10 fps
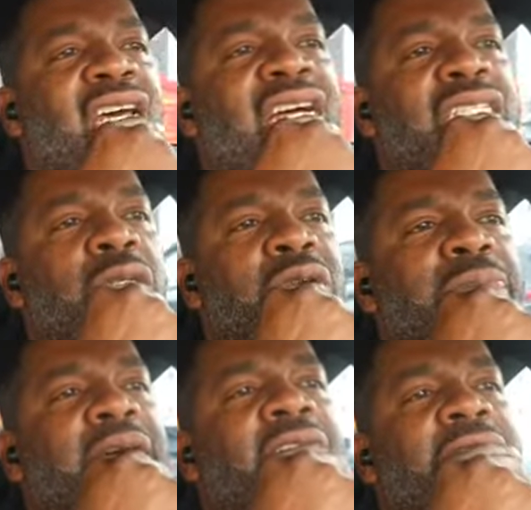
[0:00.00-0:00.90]
That's a
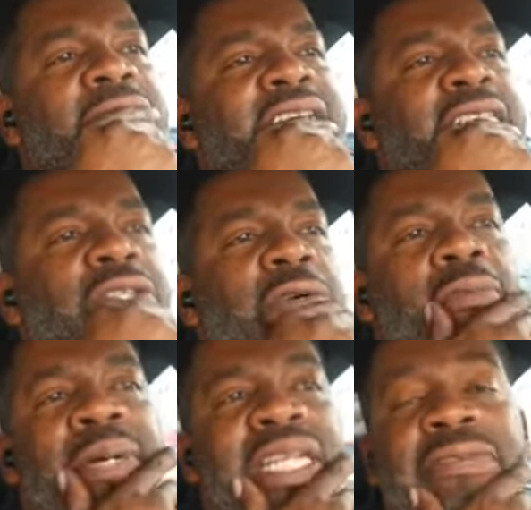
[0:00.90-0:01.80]
ripoff. They stole
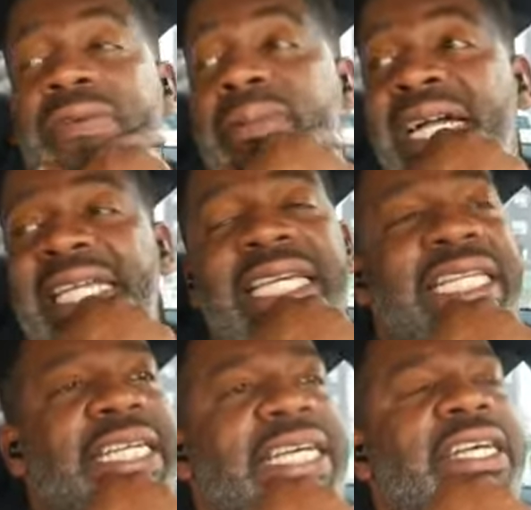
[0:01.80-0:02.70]
money from that kid.
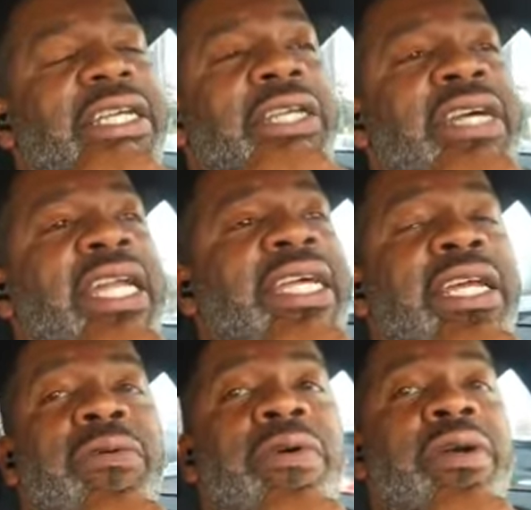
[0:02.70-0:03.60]
You got to get
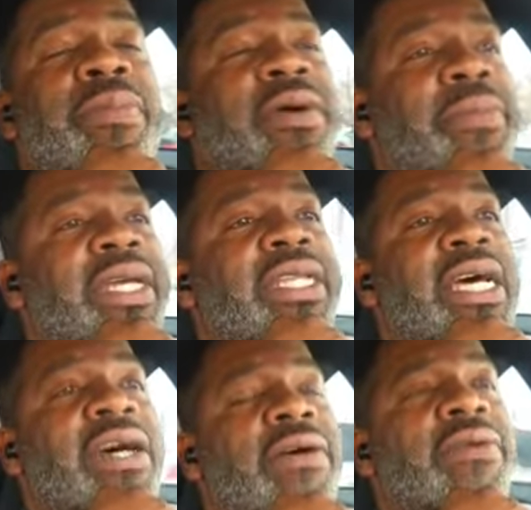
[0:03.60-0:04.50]
a work permit
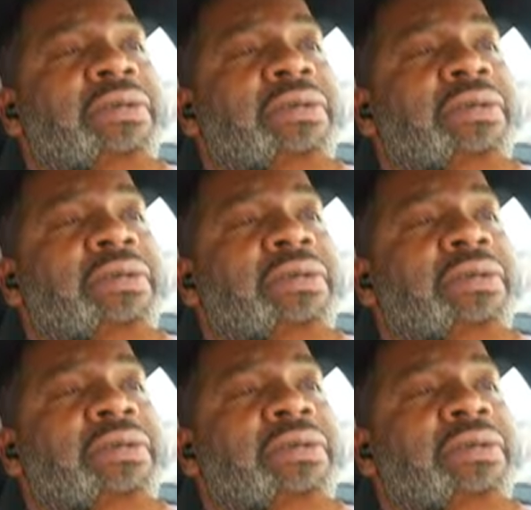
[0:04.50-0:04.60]
now.